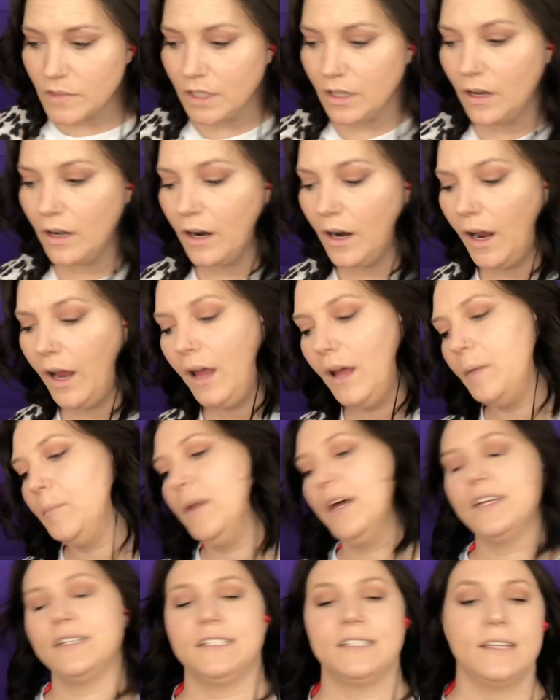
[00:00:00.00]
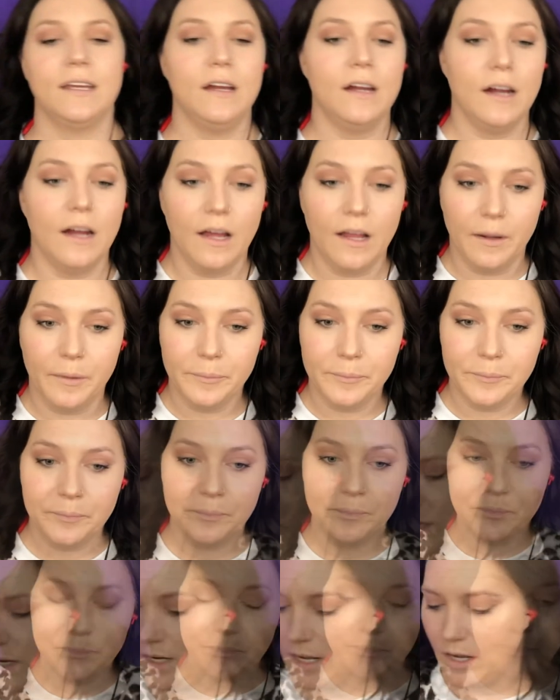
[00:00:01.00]
All right, mascara.
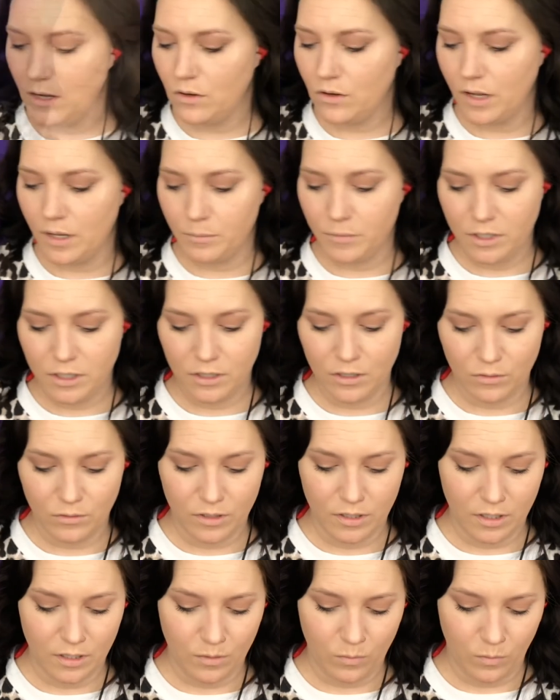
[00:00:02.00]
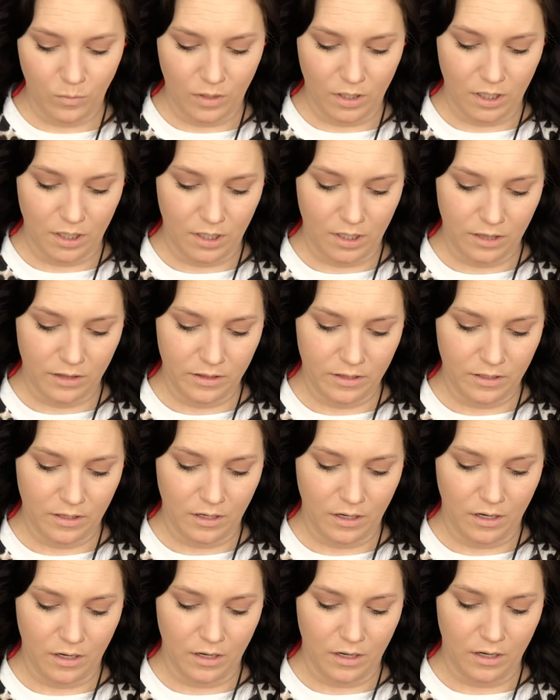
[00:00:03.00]
Right now, I'm gonna go in with
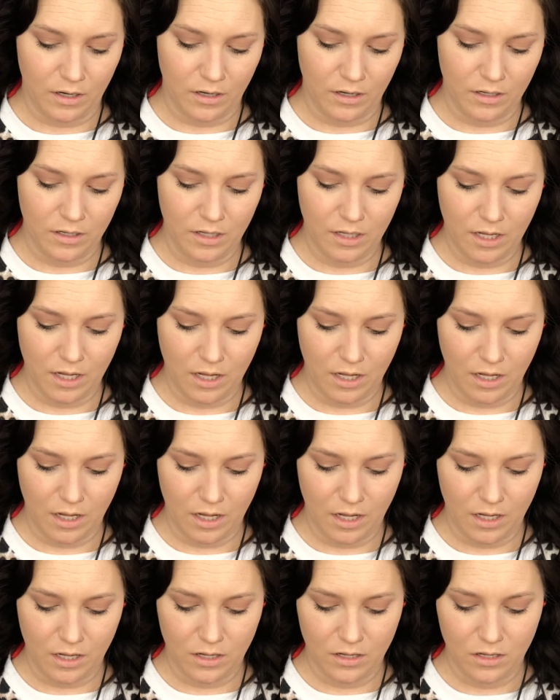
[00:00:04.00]
this